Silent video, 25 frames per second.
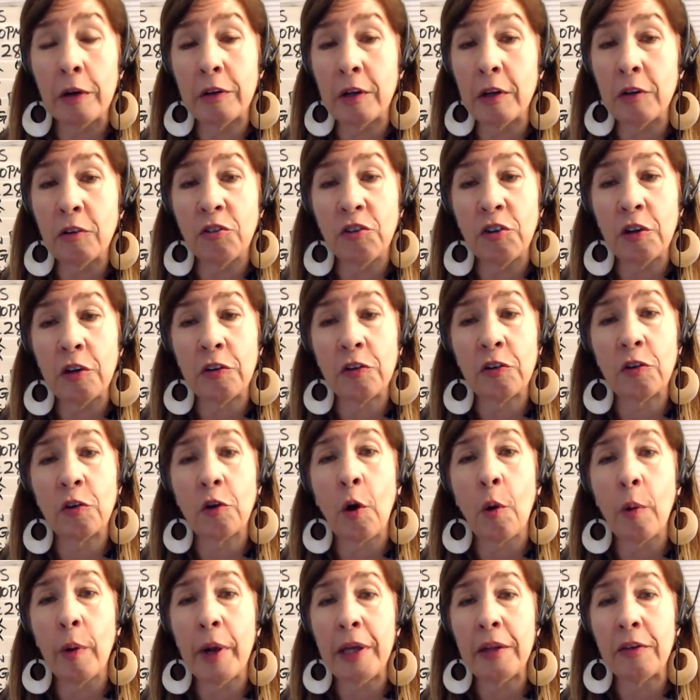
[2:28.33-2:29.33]
They're just
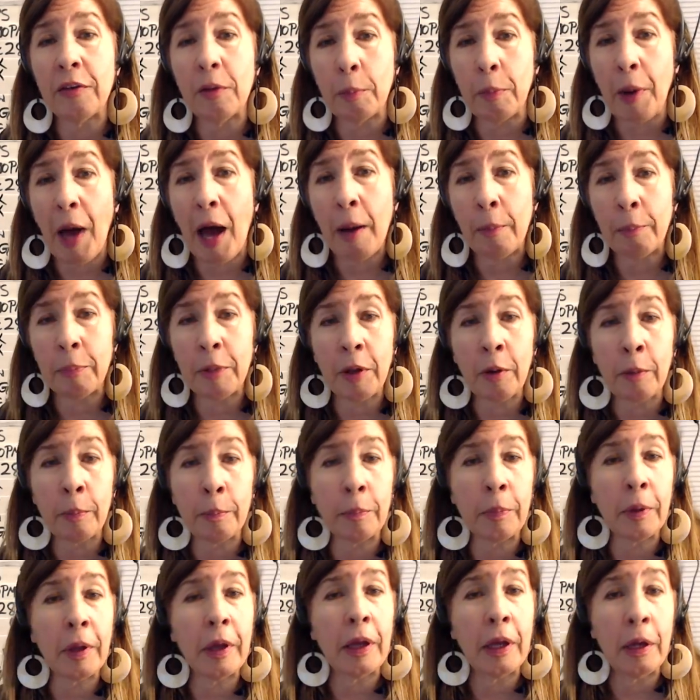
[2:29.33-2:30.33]
going to pop
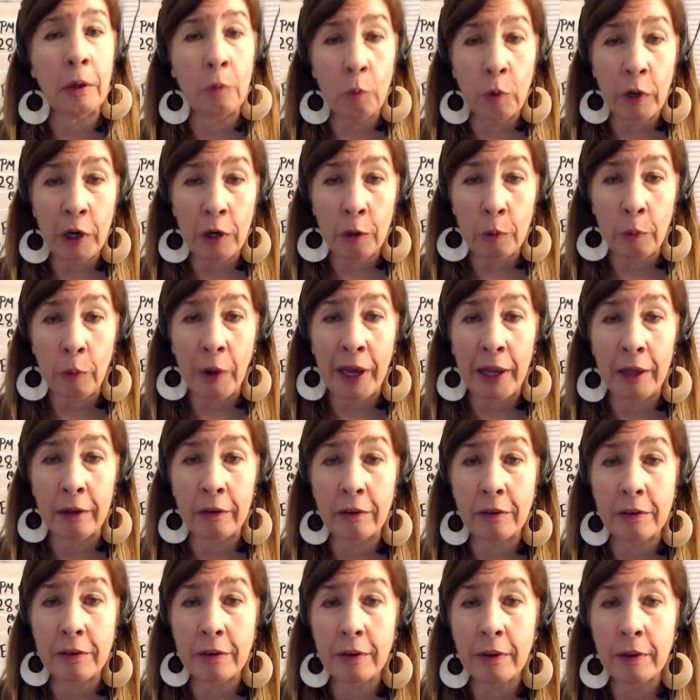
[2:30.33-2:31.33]
up in weird
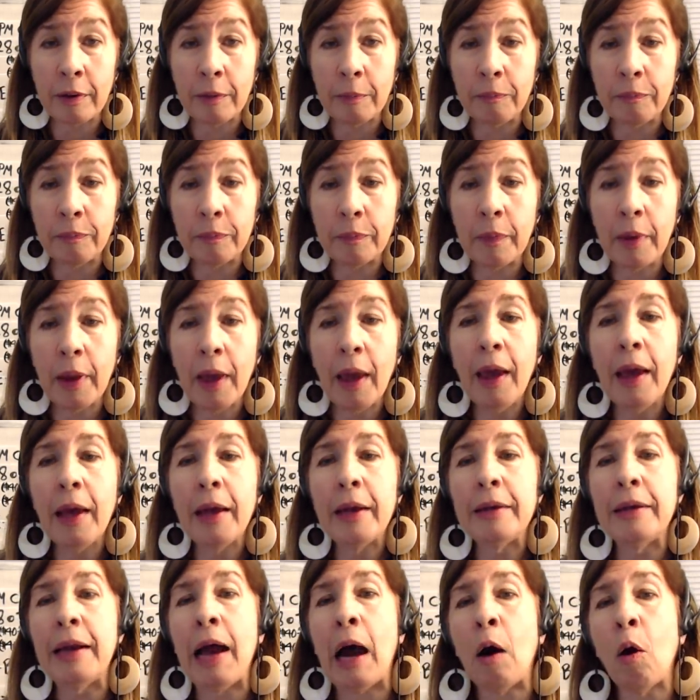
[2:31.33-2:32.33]
ways.
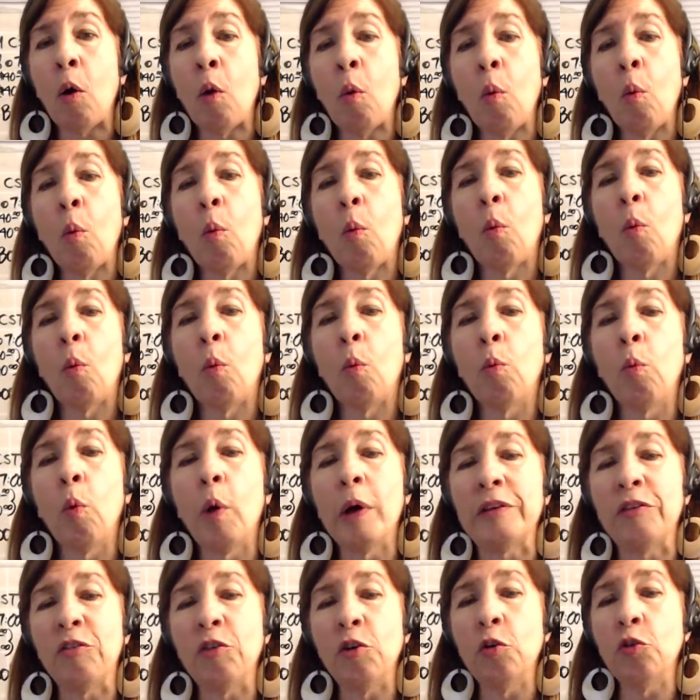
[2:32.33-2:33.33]
Now,
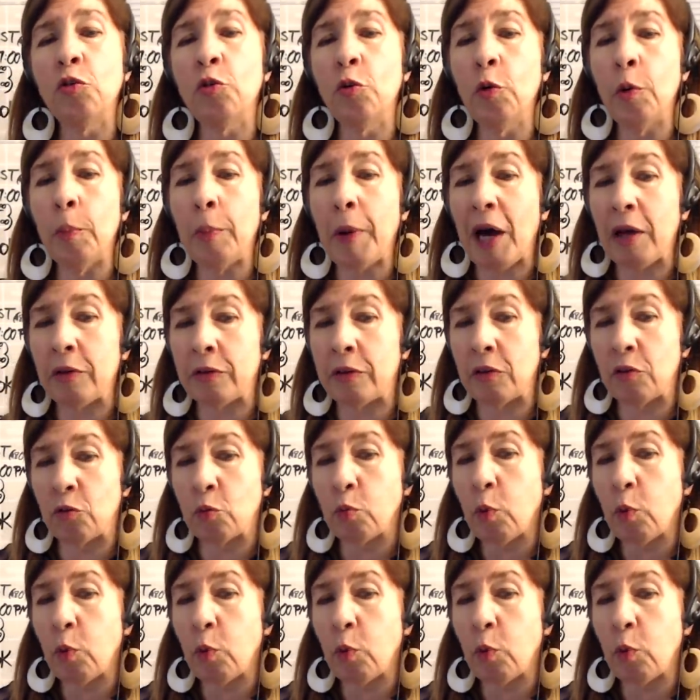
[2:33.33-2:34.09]
what do you do about this?